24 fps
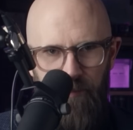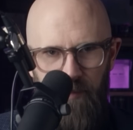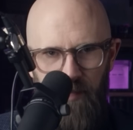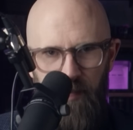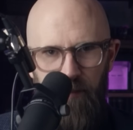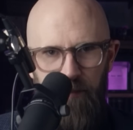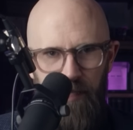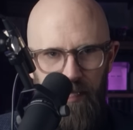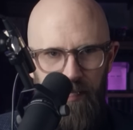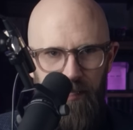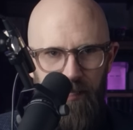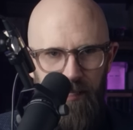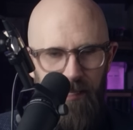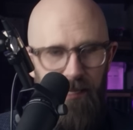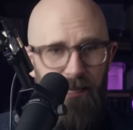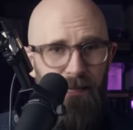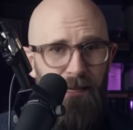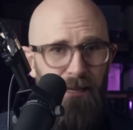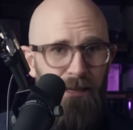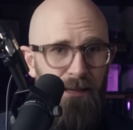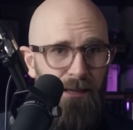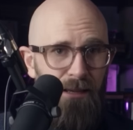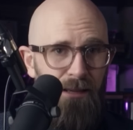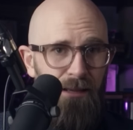Obviously,
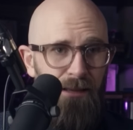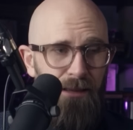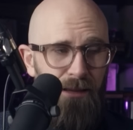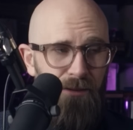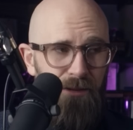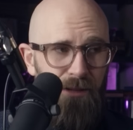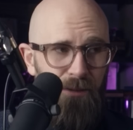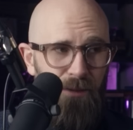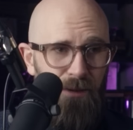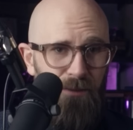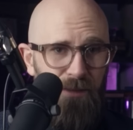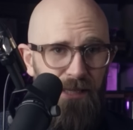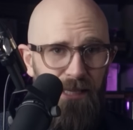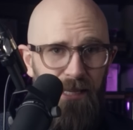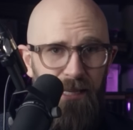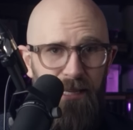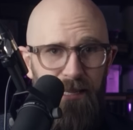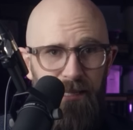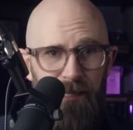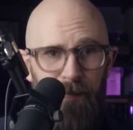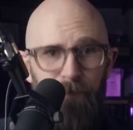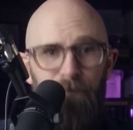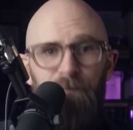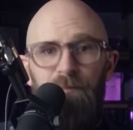that was a bit
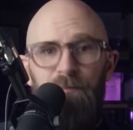misleading.